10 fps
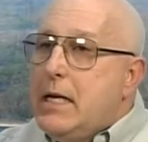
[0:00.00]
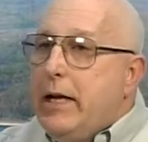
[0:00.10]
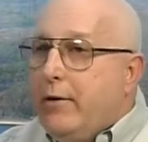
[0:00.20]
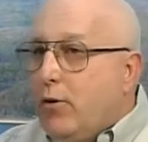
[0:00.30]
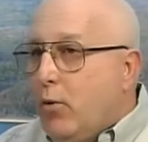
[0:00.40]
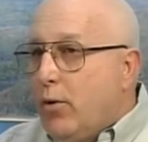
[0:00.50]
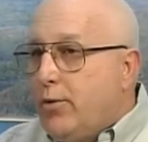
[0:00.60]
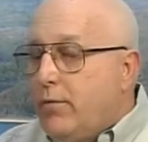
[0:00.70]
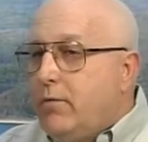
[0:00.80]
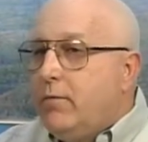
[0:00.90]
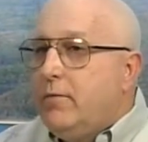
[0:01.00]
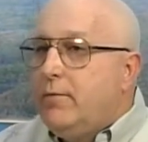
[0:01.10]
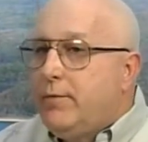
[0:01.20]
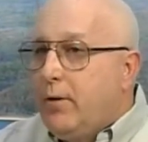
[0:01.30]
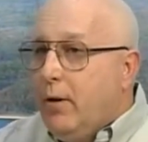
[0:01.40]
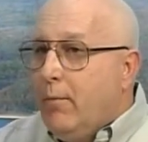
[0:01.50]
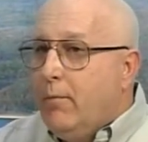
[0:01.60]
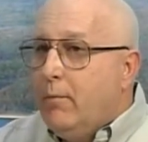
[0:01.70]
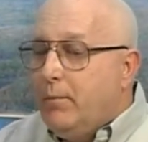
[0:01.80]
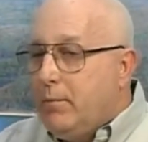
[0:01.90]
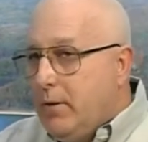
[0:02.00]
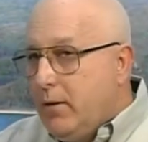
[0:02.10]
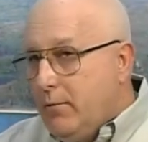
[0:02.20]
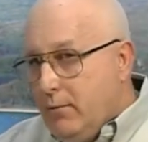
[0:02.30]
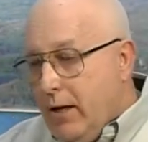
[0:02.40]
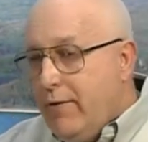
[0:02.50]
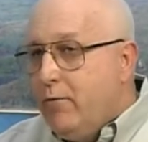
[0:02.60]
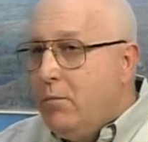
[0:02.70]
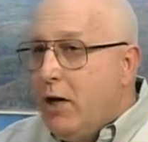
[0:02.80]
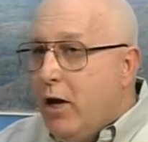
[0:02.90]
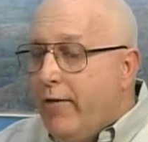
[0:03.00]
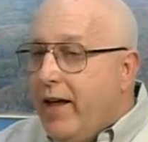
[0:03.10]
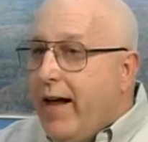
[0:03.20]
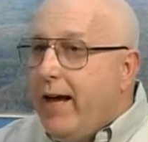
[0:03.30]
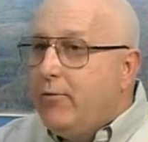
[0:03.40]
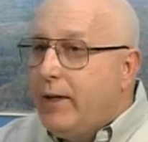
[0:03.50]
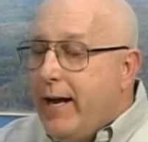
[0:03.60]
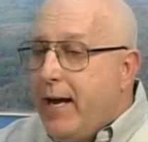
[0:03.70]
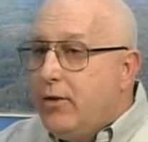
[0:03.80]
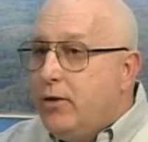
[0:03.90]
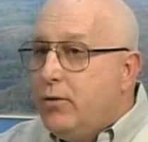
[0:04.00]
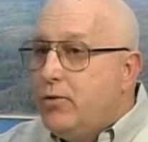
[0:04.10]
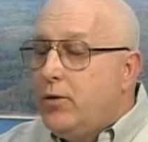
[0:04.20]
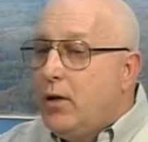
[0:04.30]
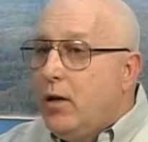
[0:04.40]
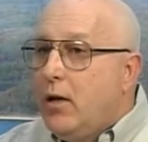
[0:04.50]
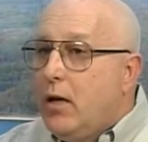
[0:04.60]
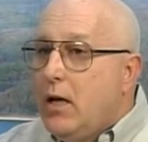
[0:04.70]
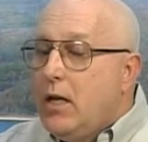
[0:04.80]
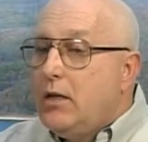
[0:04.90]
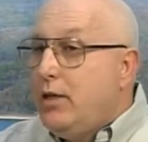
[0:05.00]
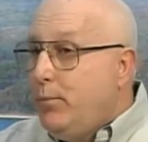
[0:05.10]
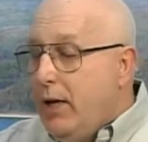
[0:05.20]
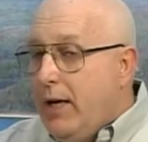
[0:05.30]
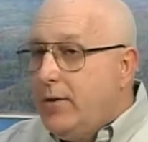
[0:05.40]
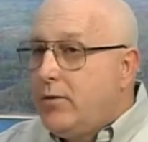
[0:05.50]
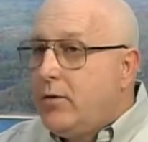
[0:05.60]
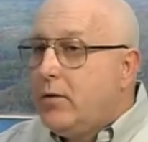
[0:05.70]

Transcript: And of course, from even beyond that, we now use the GPS